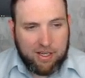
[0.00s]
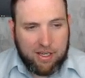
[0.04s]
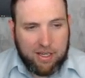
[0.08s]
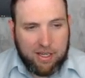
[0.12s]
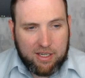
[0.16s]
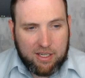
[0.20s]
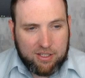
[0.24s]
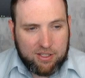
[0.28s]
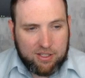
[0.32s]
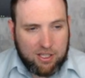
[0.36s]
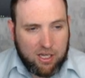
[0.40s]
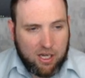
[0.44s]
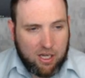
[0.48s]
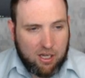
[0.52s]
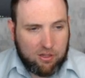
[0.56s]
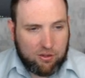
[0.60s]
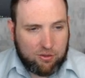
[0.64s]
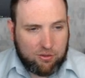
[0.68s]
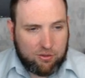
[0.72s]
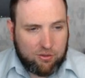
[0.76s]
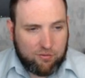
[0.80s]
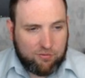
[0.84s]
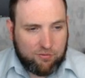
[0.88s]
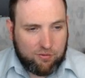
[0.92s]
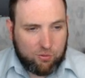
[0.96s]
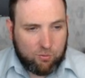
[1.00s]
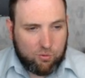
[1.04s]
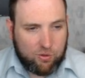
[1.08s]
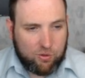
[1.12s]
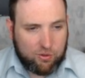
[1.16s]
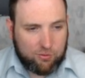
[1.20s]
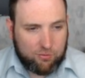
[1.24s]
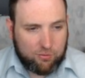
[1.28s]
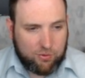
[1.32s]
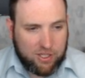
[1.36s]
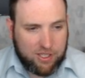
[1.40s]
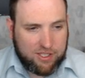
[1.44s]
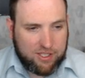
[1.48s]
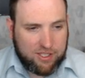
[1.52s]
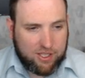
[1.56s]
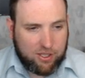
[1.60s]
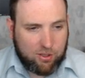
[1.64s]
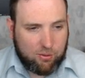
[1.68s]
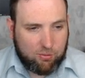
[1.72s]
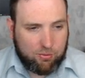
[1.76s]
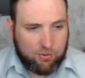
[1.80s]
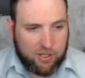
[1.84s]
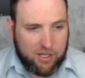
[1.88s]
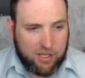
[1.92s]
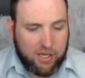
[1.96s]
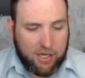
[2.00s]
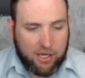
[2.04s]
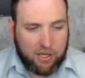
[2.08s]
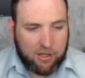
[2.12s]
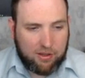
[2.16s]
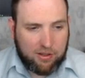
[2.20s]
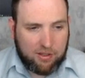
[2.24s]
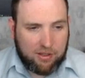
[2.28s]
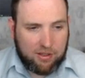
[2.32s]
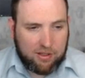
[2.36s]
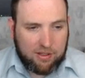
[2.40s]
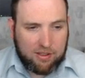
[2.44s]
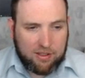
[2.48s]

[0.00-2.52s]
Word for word: and a dollar for one retail play.